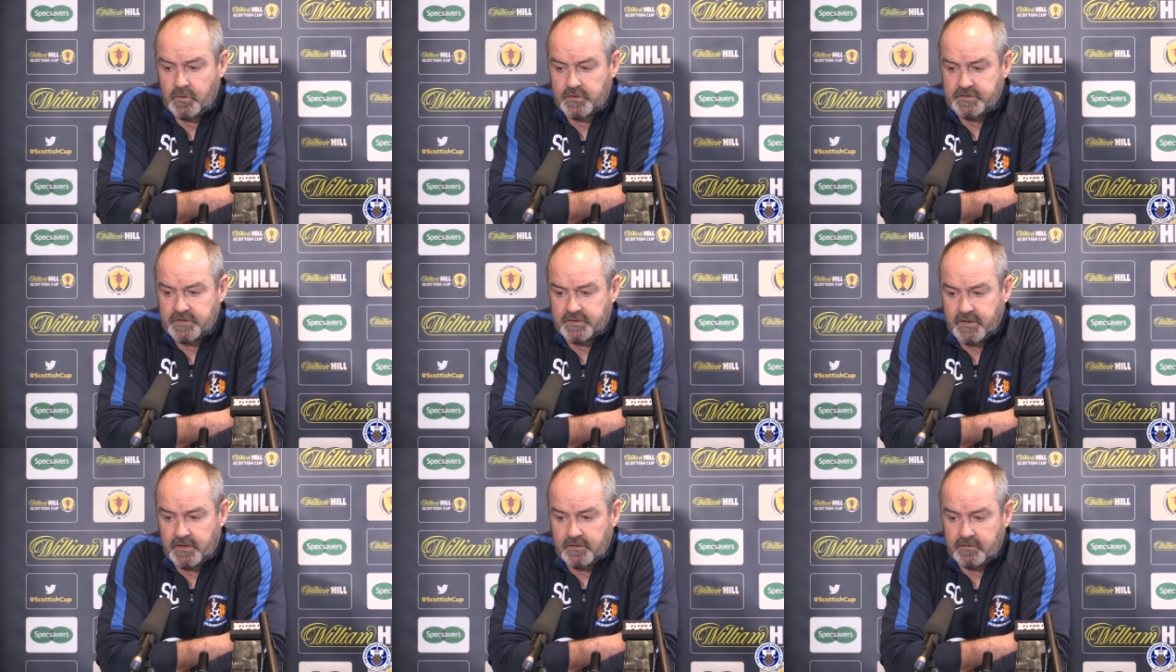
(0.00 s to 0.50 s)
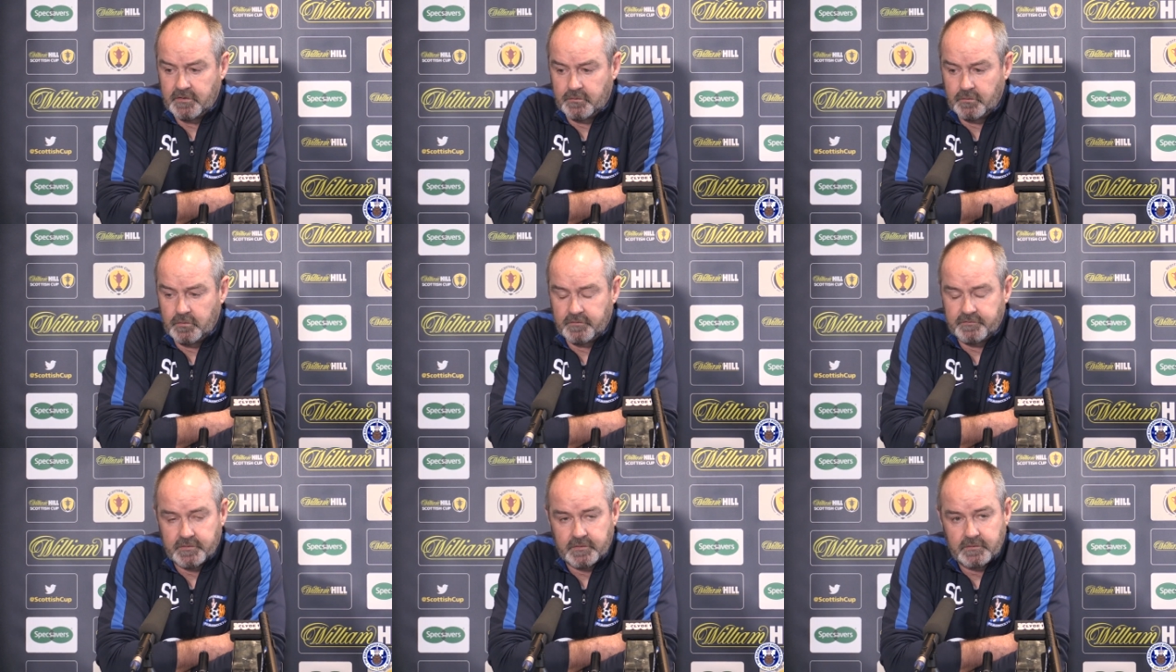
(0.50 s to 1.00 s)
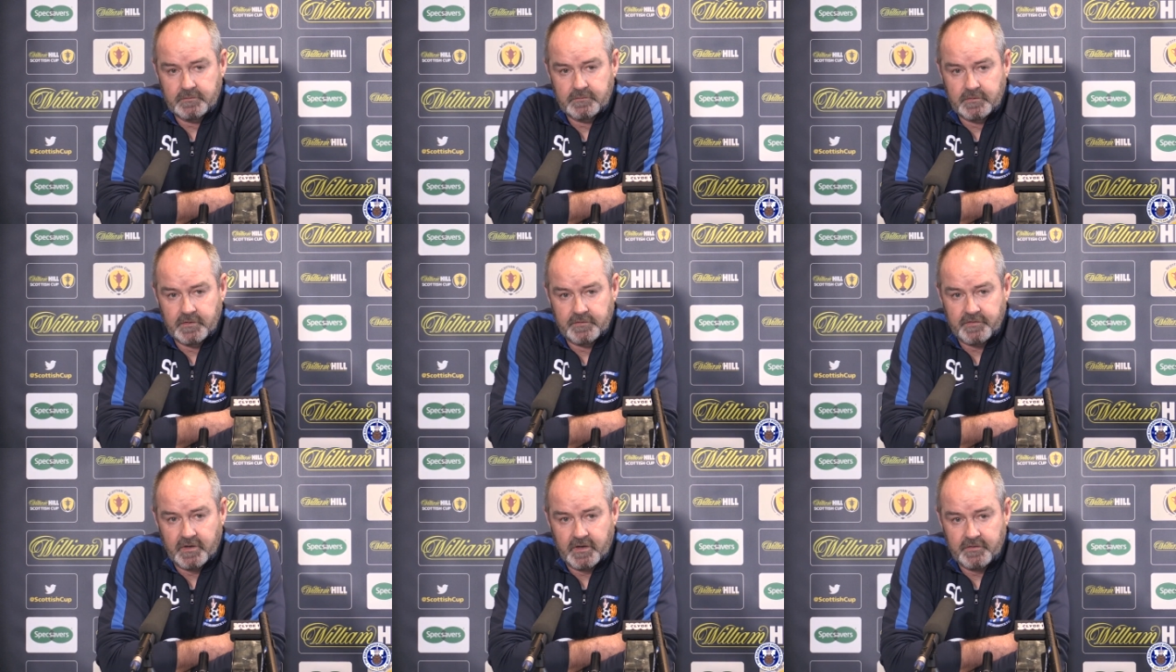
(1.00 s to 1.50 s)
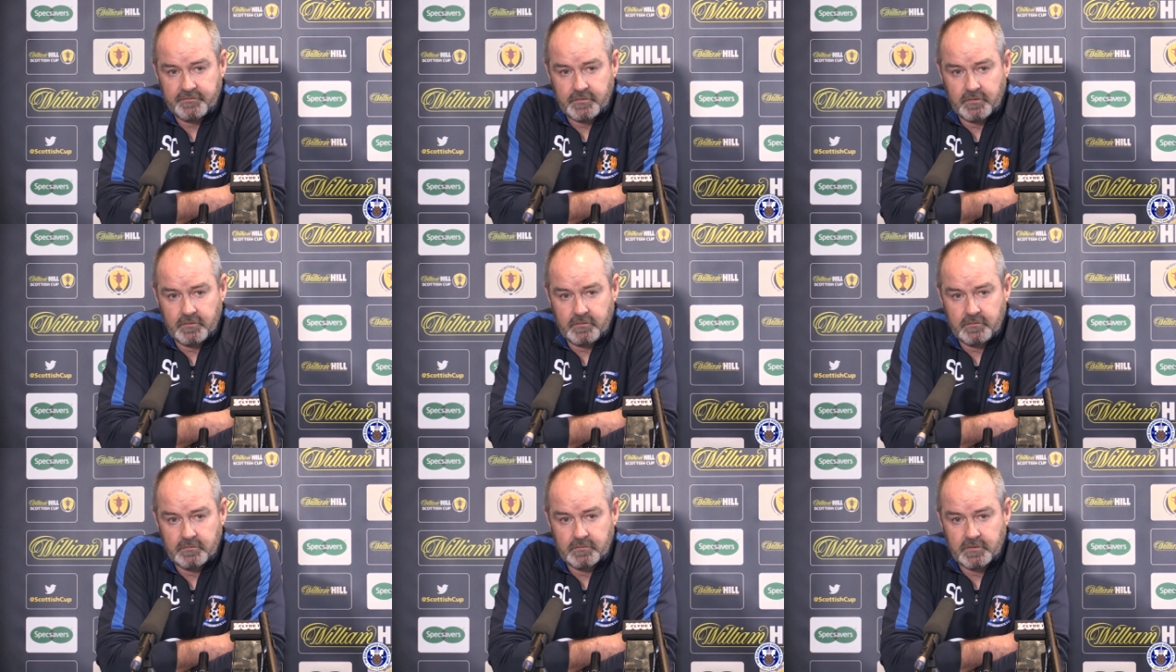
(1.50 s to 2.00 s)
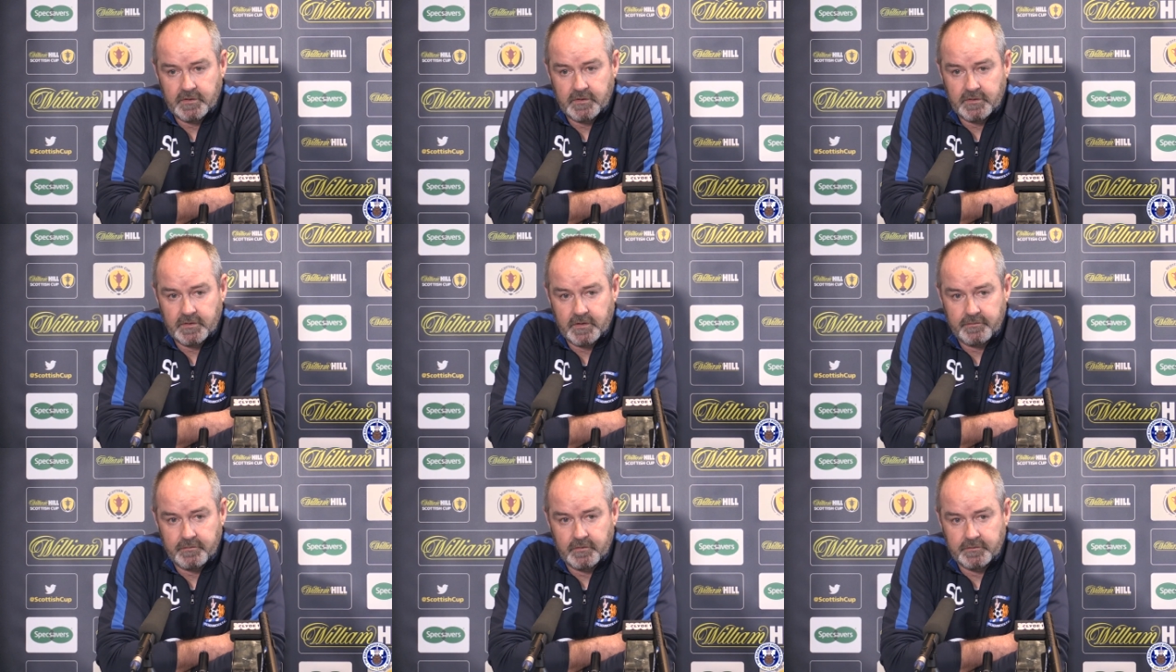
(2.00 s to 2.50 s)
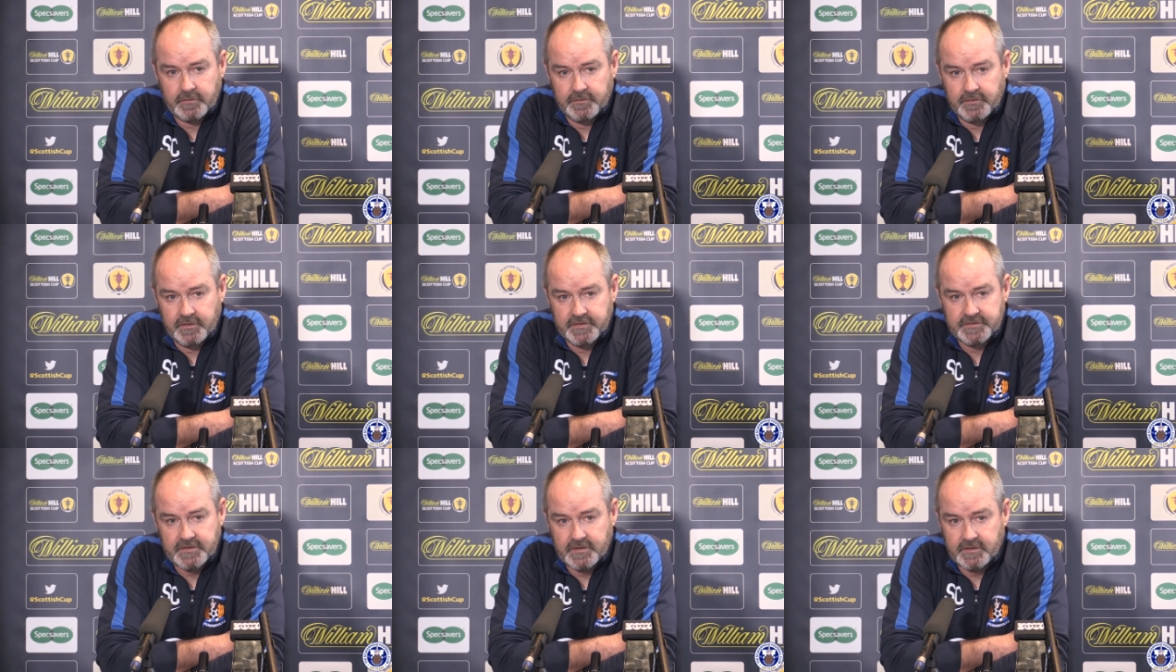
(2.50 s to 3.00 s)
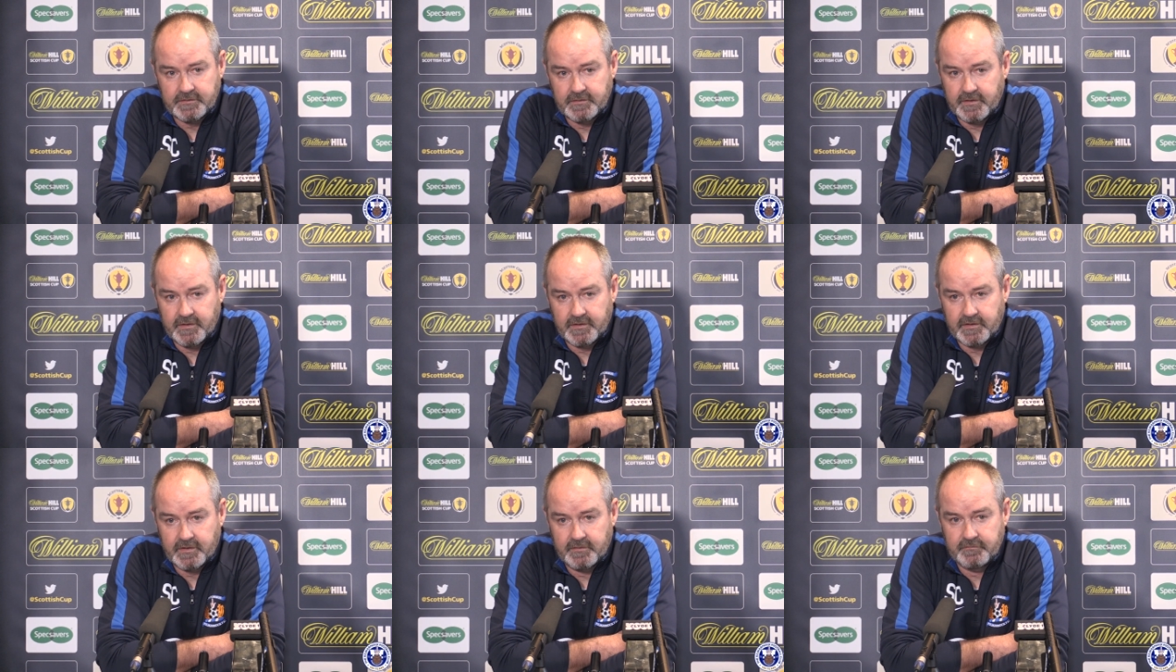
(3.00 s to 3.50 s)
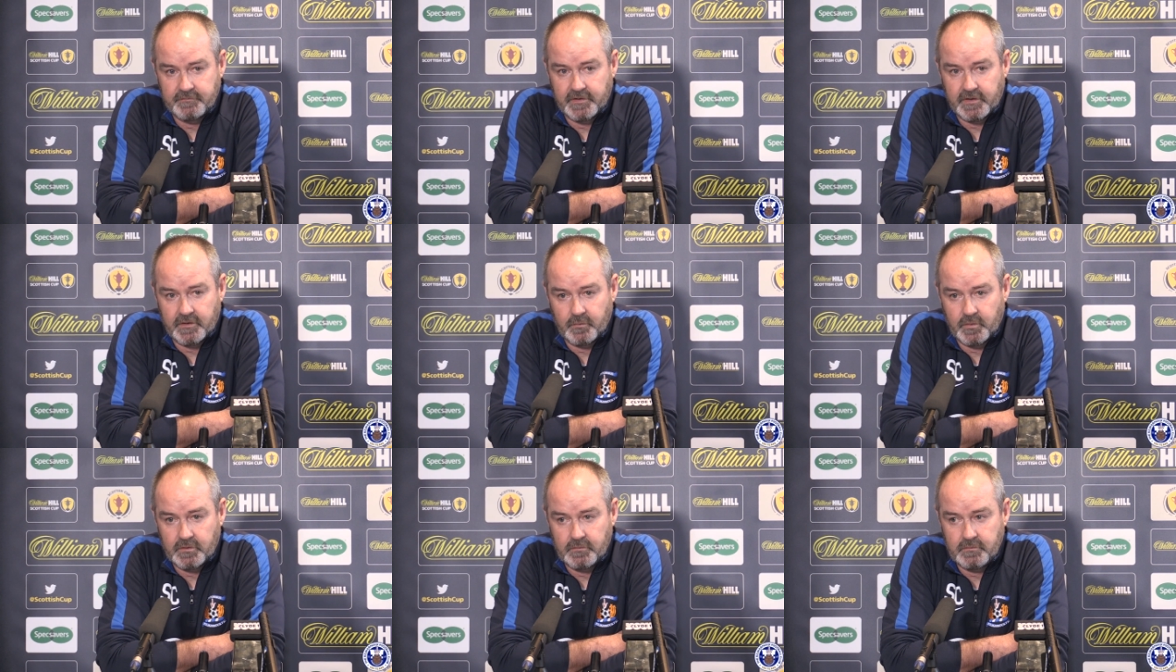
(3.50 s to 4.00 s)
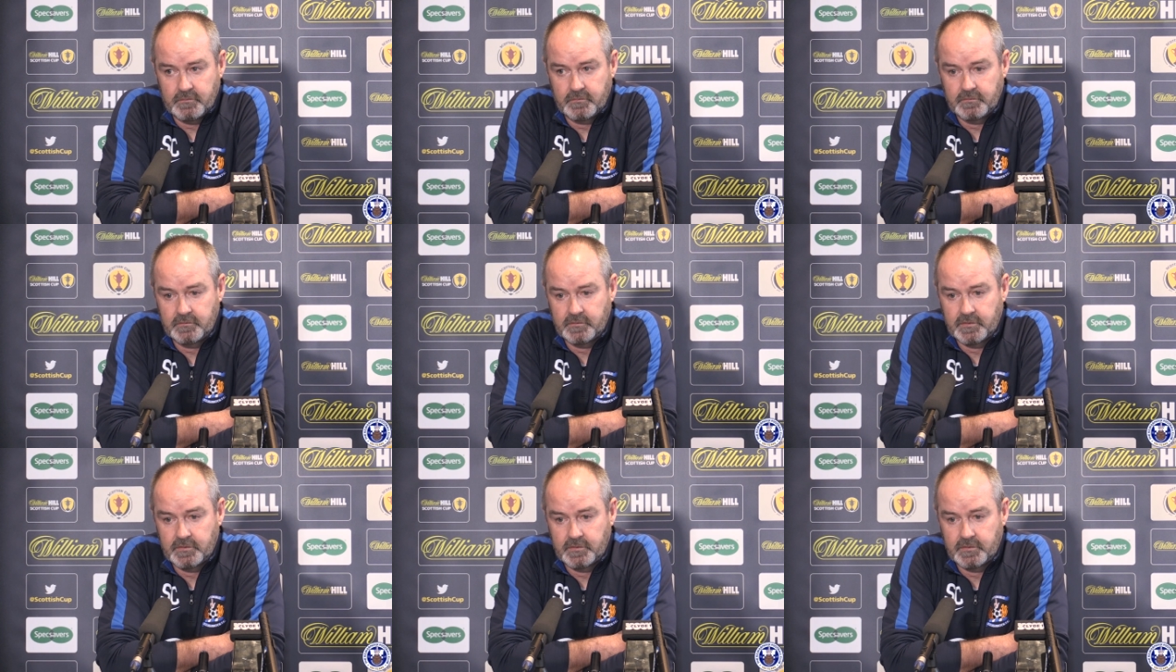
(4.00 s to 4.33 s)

I tend to do if I have to. And I thought Dundee started that game very well.